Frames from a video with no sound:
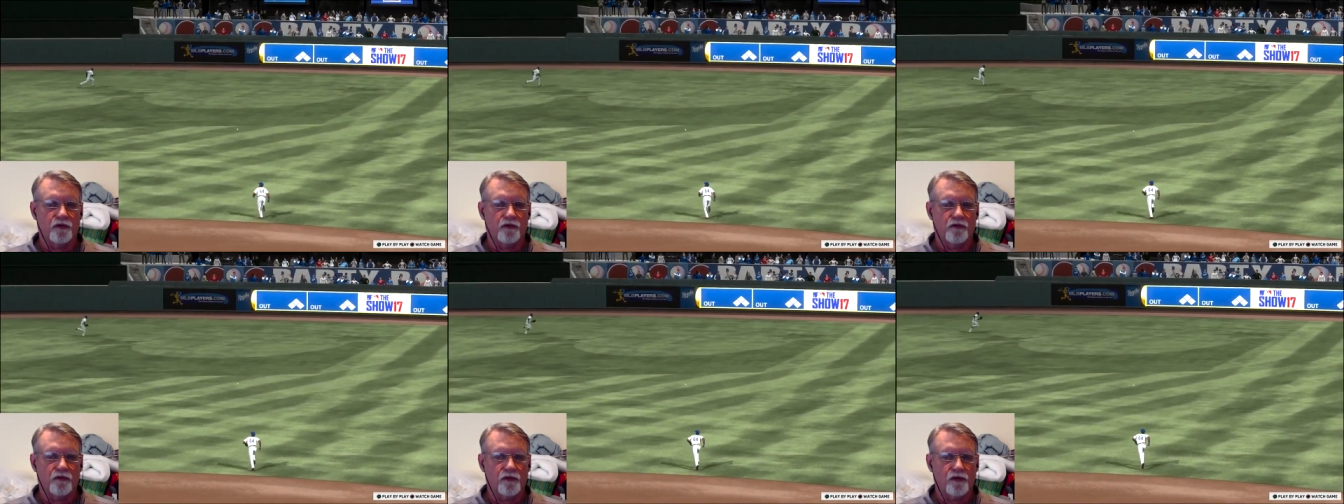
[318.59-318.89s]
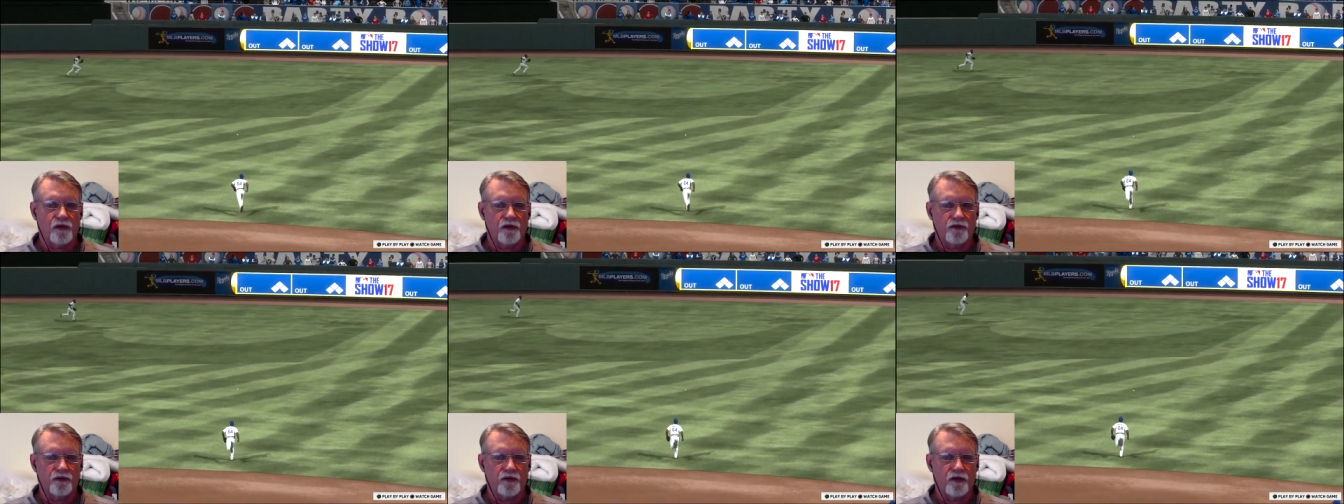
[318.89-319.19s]

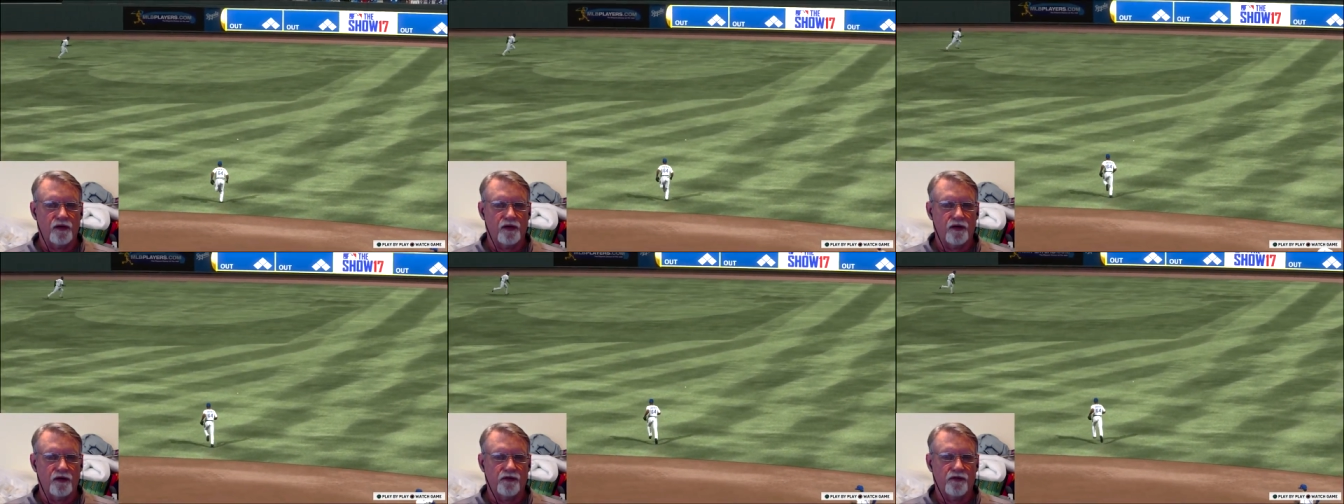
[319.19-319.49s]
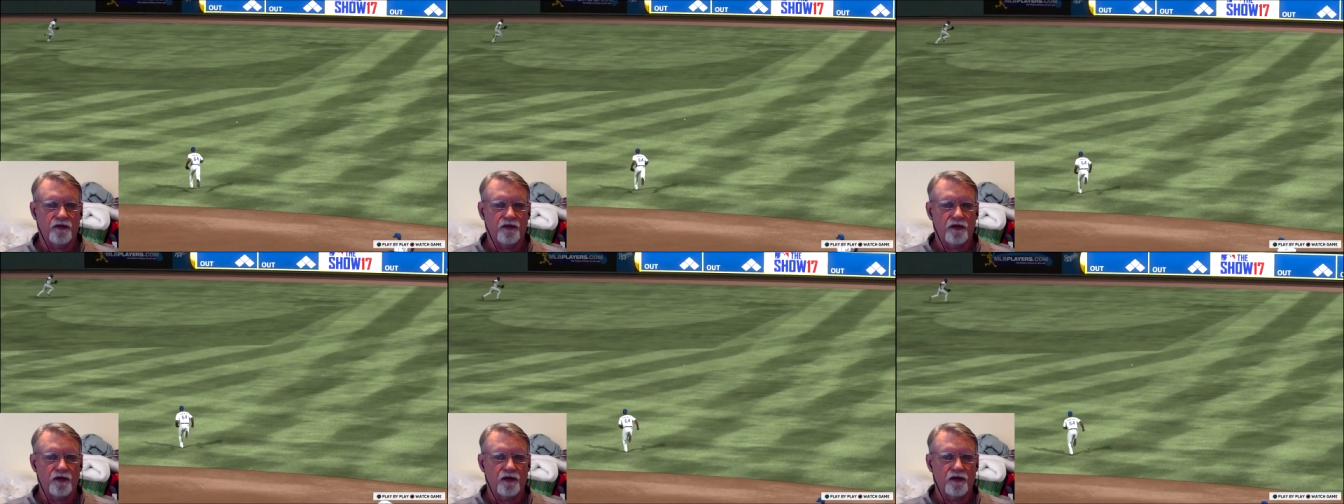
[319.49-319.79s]
Hiroki san
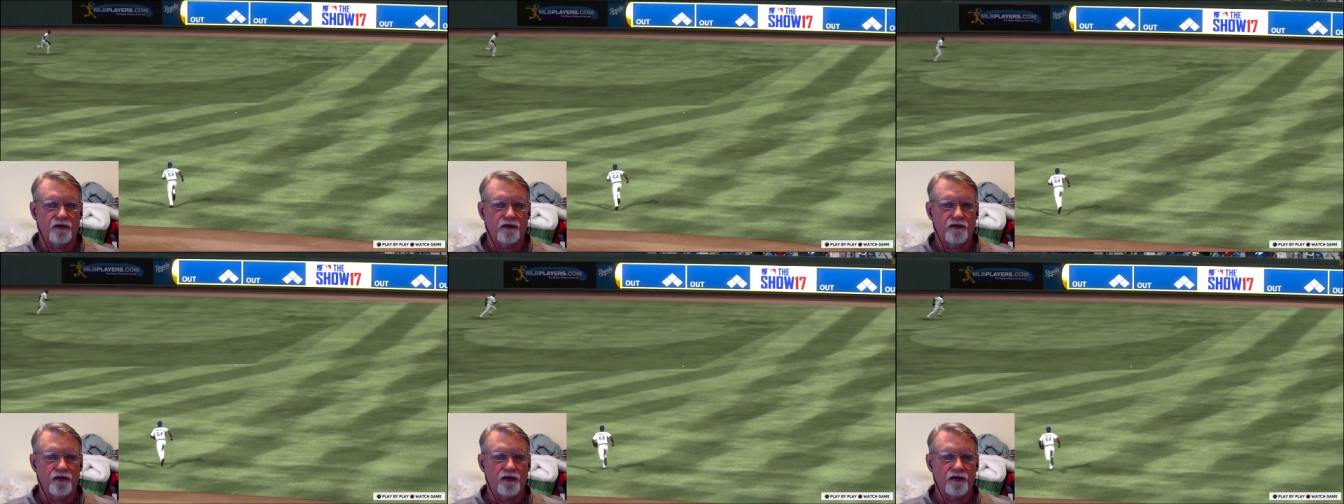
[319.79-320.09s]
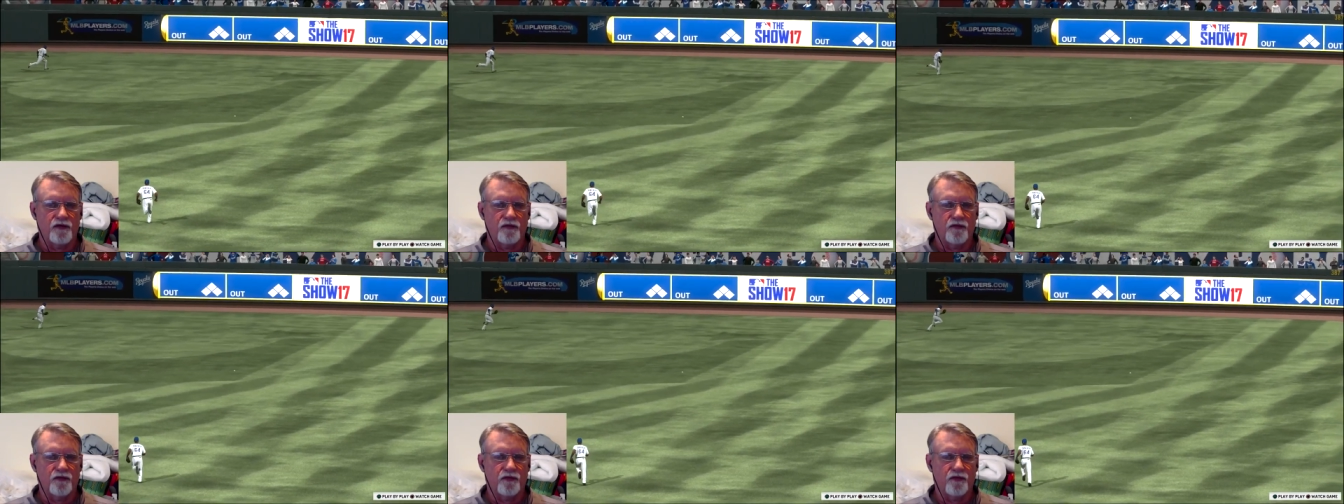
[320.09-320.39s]
as he
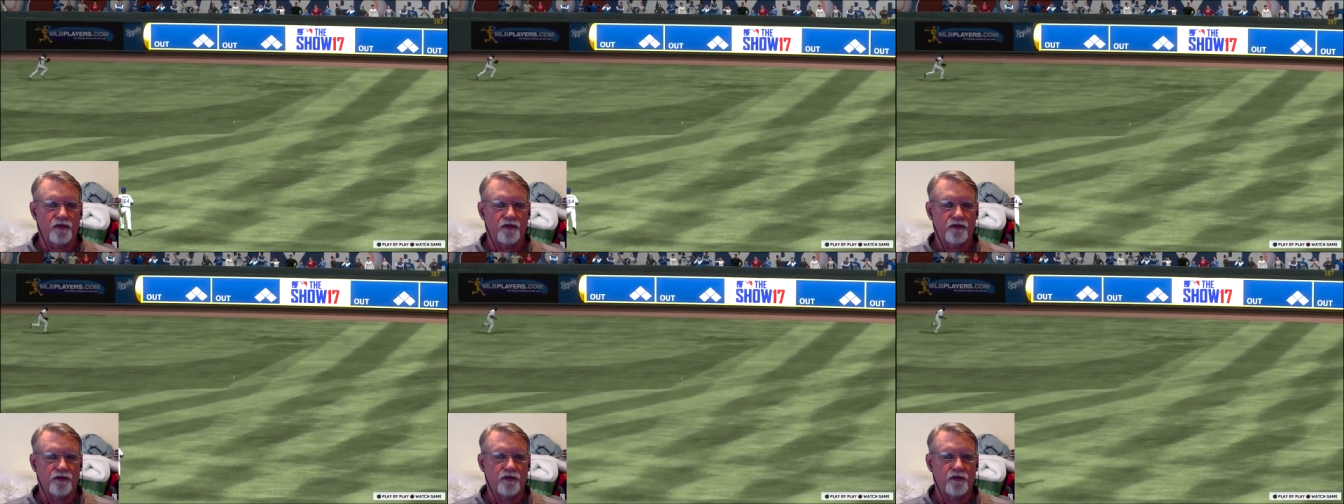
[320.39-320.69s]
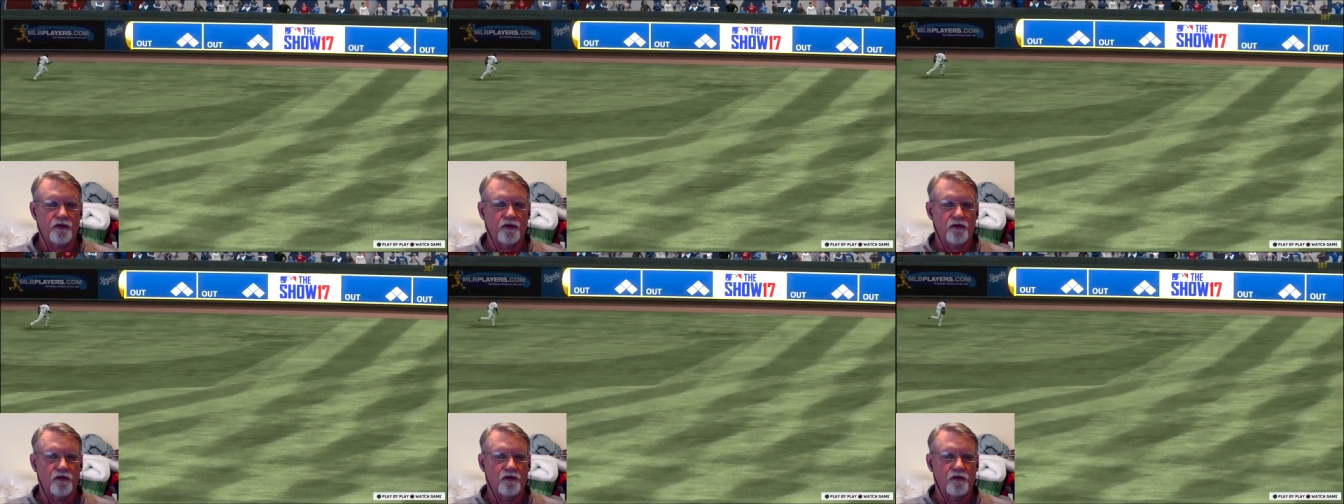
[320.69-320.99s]
continues his
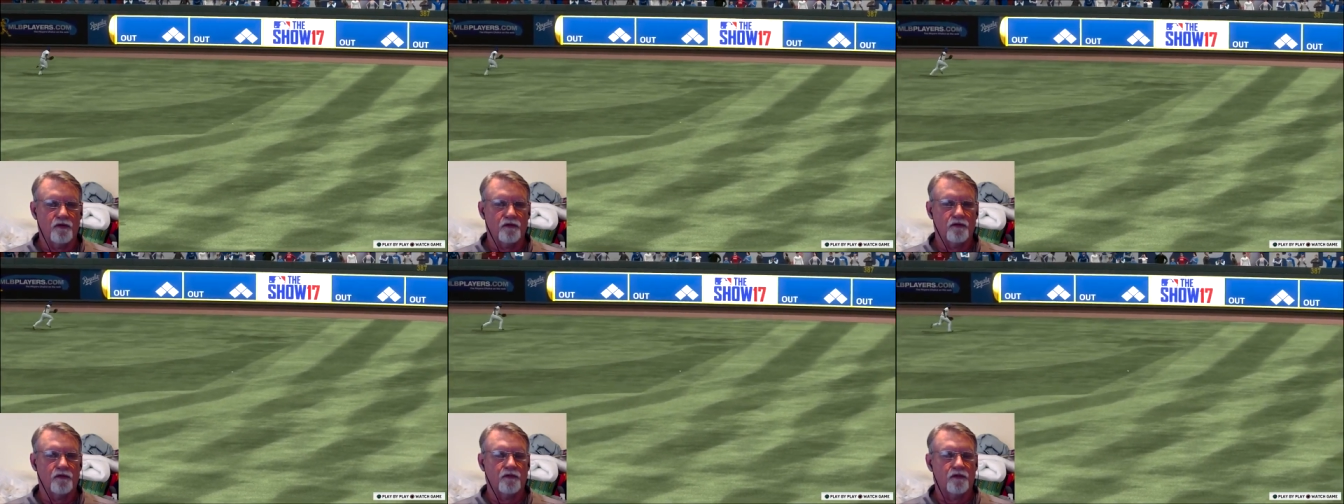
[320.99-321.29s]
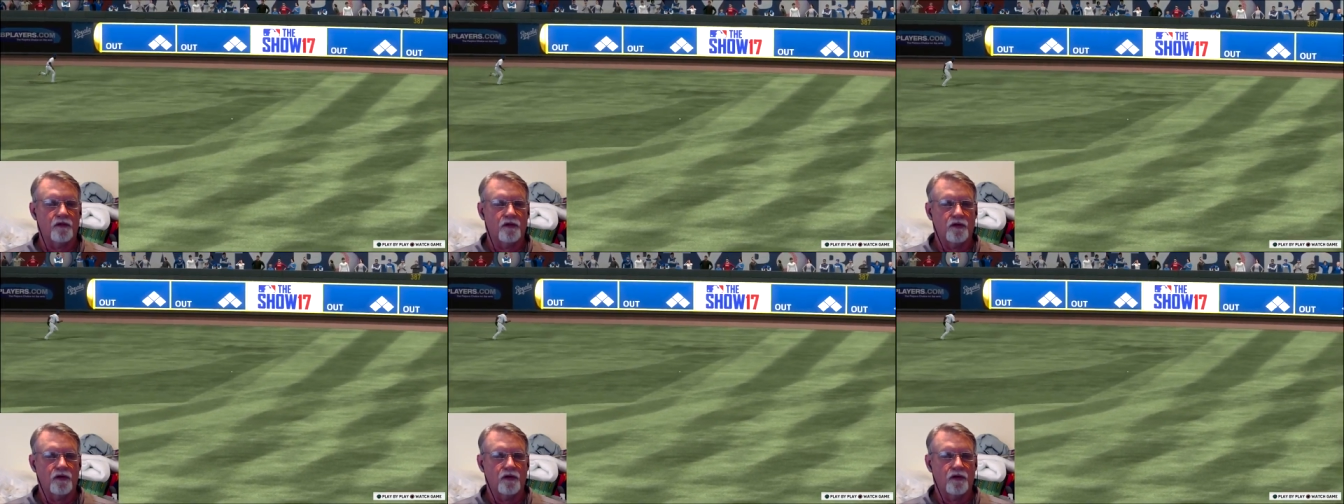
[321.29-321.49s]
goal